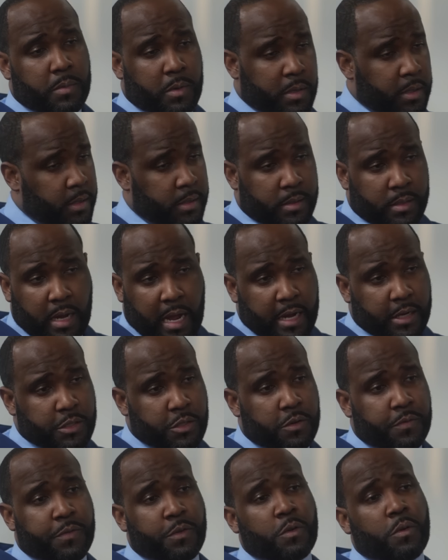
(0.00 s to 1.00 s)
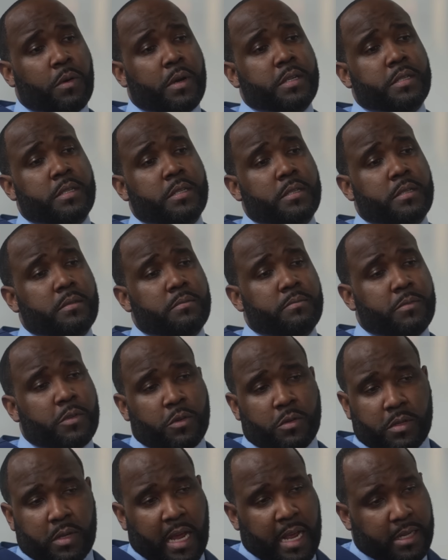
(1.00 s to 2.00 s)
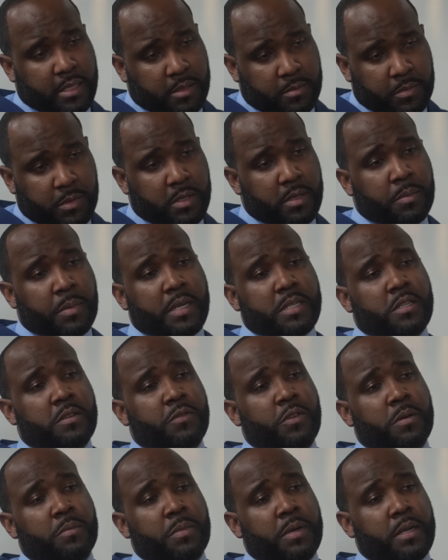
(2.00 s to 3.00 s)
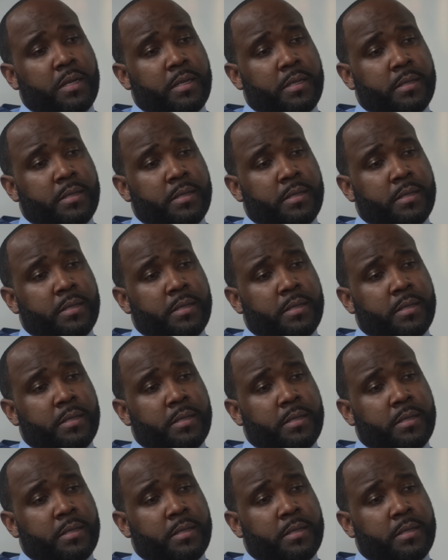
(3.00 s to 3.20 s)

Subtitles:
I'm going to ask you a few questions. You can answer them to the best of your ability.